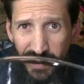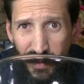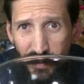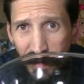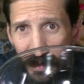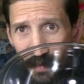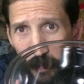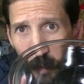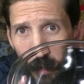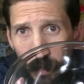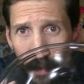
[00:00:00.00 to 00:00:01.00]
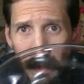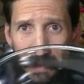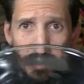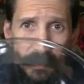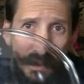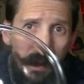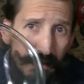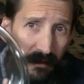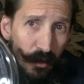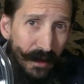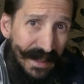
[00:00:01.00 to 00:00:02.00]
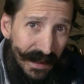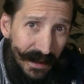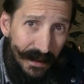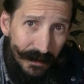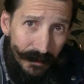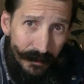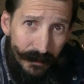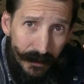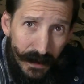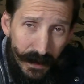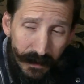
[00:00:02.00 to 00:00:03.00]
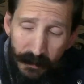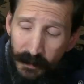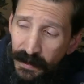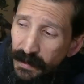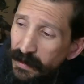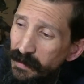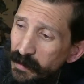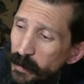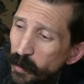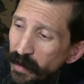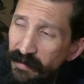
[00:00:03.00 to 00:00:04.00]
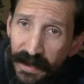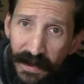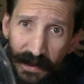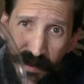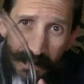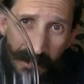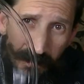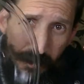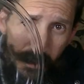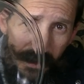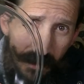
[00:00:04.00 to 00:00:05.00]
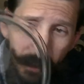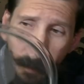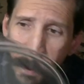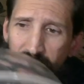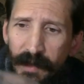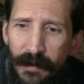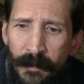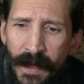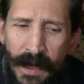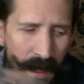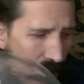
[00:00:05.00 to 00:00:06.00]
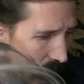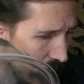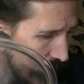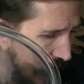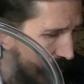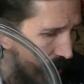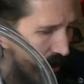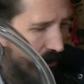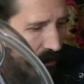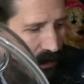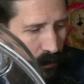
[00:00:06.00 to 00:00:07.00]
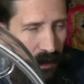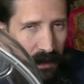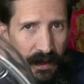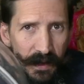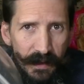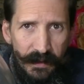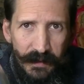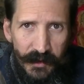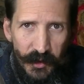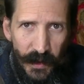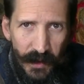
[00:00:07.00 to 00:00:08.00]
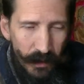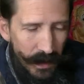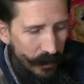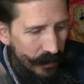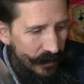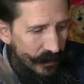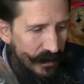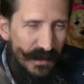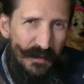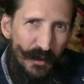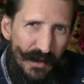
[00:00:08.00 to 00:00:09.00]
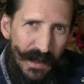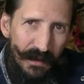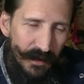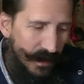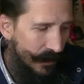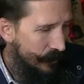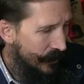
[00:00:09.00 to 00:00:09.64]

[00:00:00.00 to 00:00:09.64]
I use this bowl actually for eating, and my kids and my wife and I eat some stuff we make here, I'm going to cover it with shrink wrap just for safety,